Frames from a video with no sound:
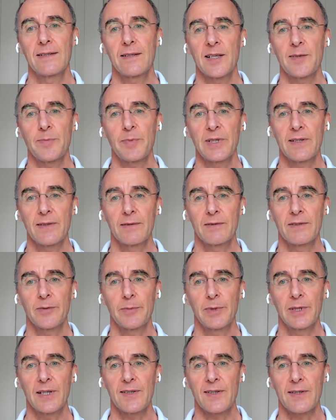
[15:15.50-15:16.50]
So that's been
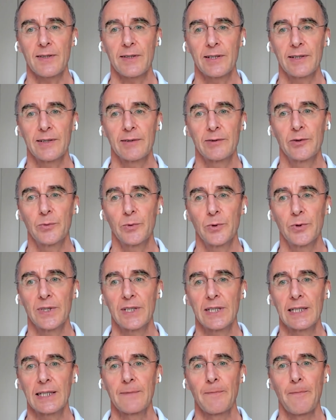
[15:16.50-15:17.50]
tremendously
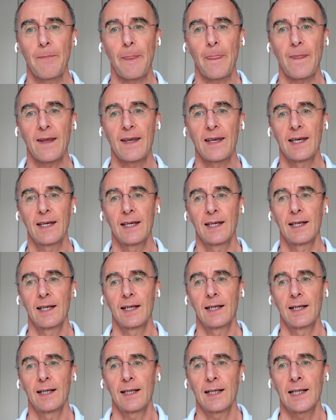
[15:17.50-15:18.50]
rewarding.
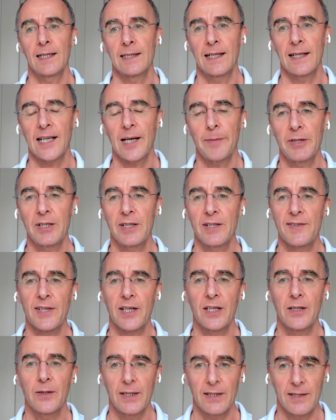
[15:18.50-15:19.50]
And then a couple of
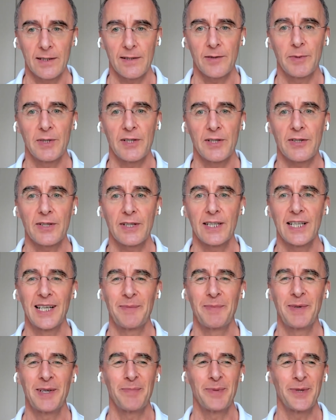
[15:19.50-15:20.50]
years ago, I, as you mentioned, I
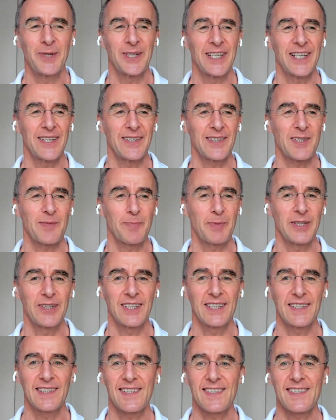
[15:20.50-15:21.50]
had my burnout
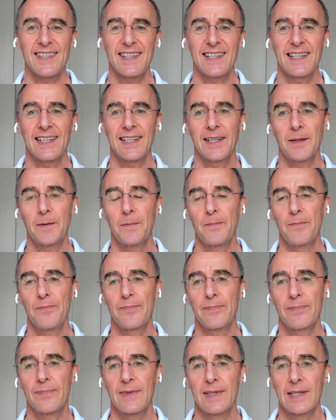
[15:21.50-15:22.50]
experience.
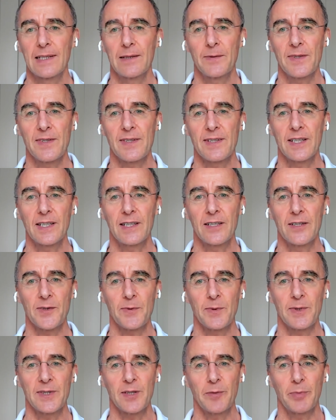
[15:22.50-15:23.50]
Um, I was
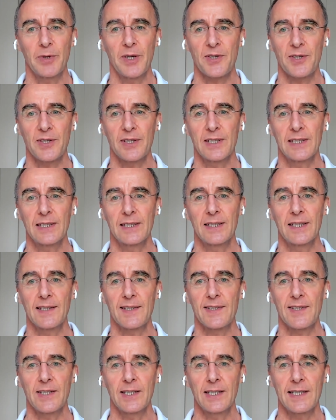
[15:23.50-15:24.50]
diagnosed with depression and
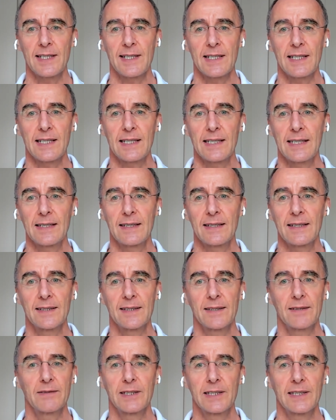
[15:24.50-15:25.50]
anxiety. I
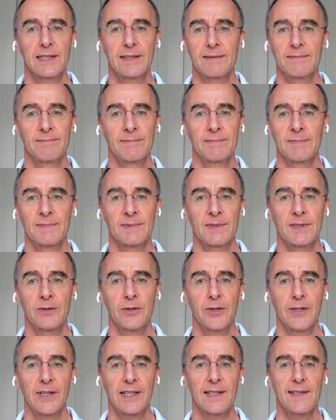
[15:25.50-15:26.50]
had really
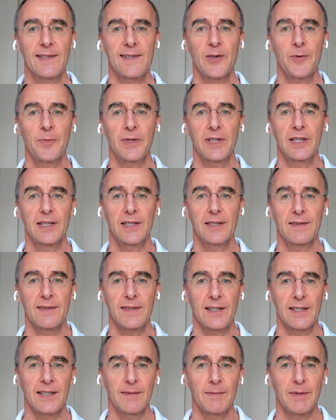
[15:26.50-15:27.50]
chronic insomnia. I
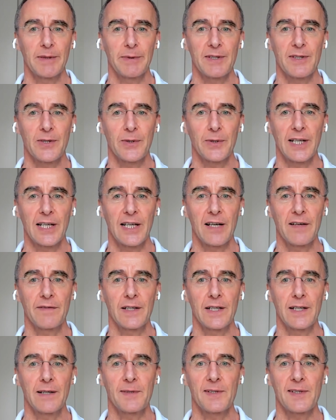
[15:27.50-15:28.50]
was getting maybe two and a
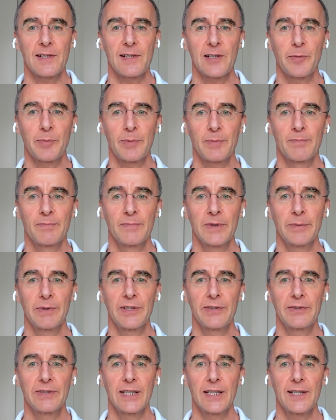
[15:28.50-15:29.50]
half hours sleep,
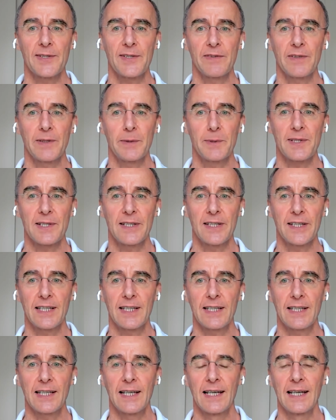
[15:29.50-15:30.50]
maybe three hours if I was
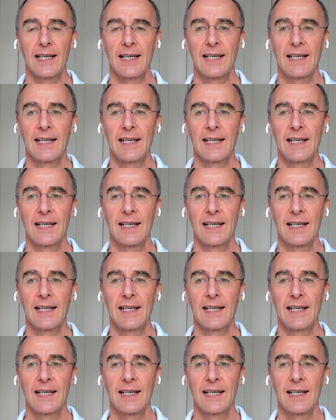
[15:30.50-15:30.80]
lucky.